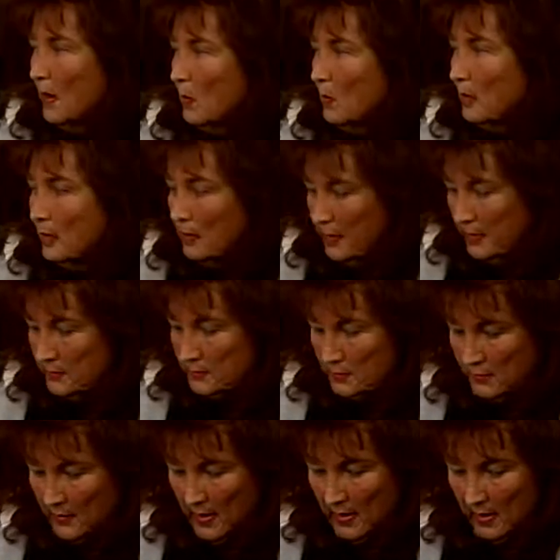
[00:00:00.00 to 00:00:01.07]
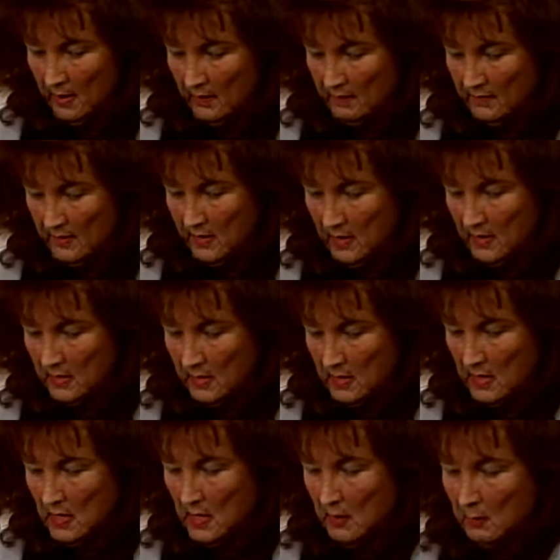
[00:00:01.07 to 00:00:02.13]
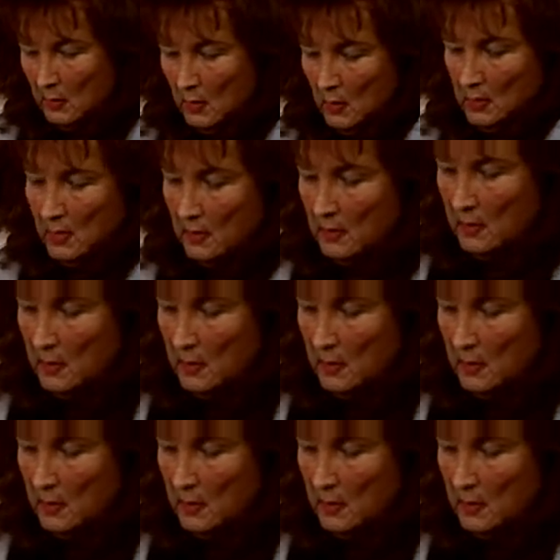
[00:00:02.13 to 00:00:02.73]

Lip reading: We're going to have an e-book,